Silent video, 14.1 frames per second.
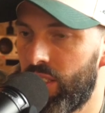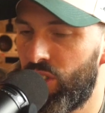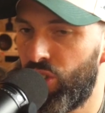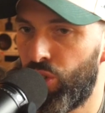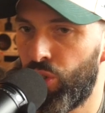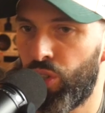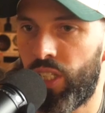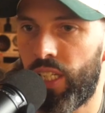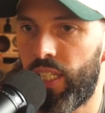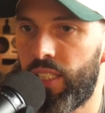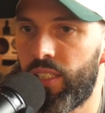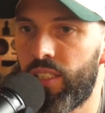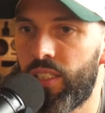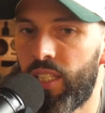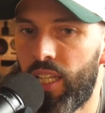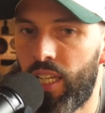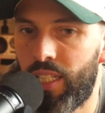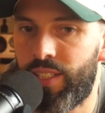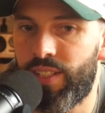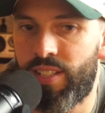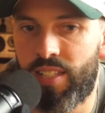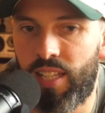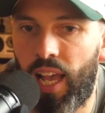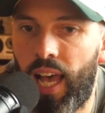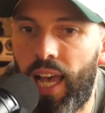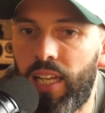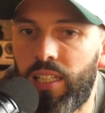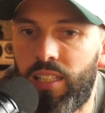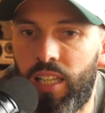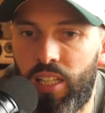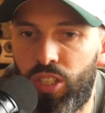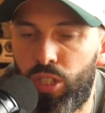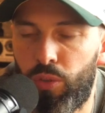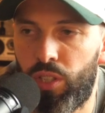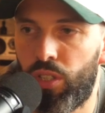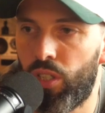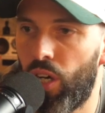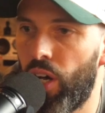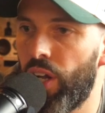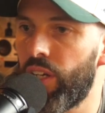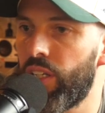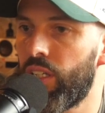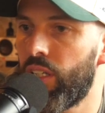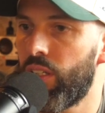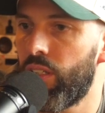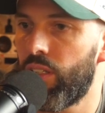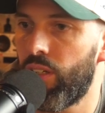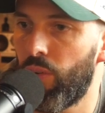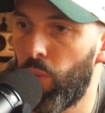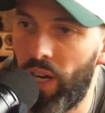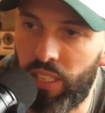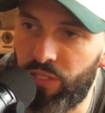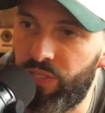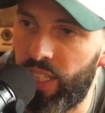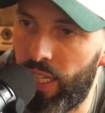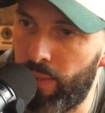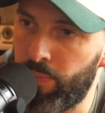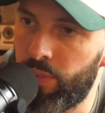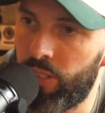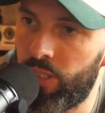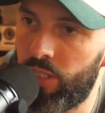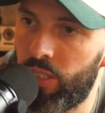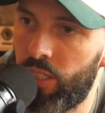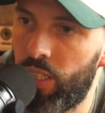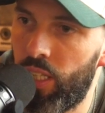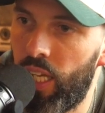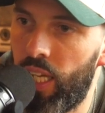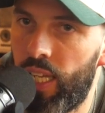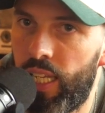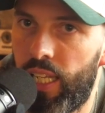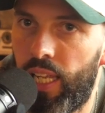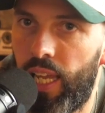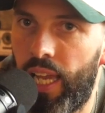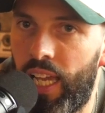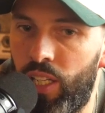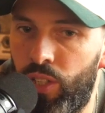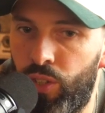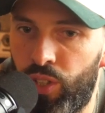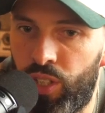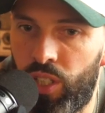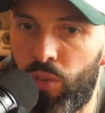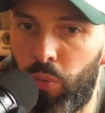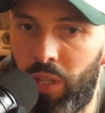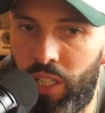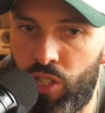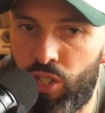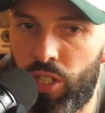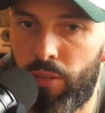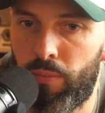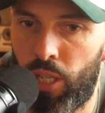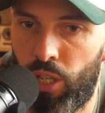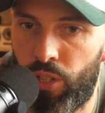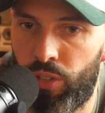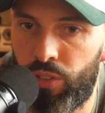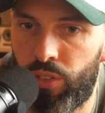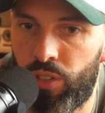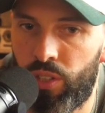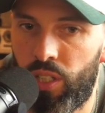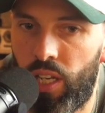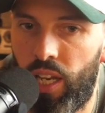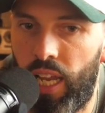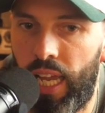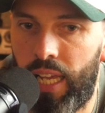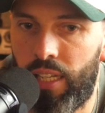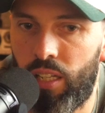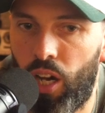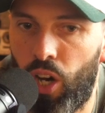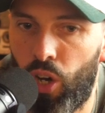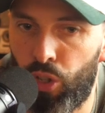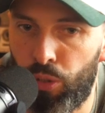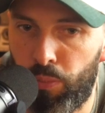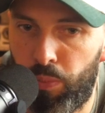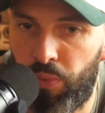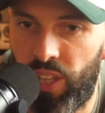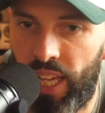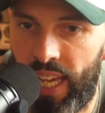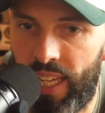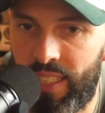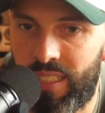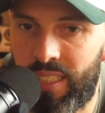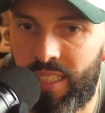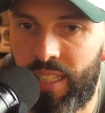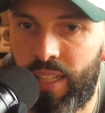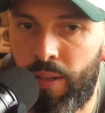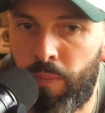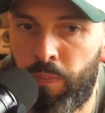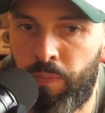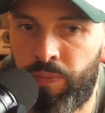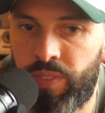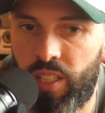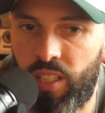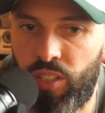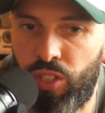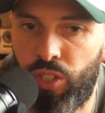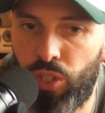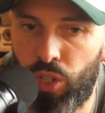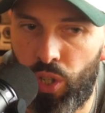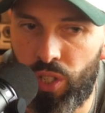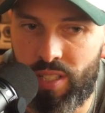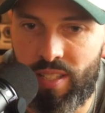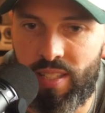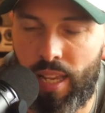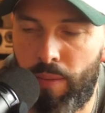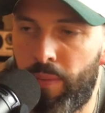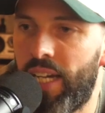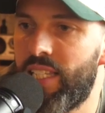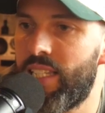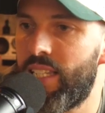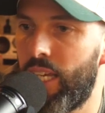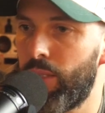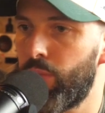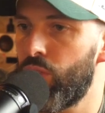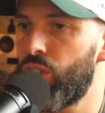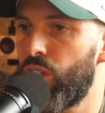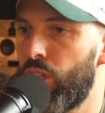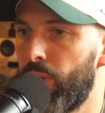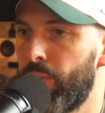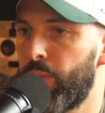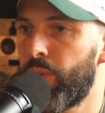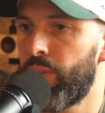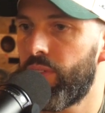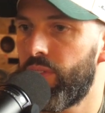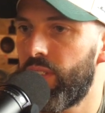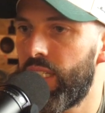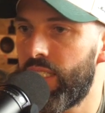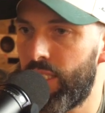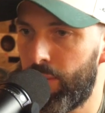You can decide that you are not one of them, and you can whinge and moan and hope that your semi-stable job is in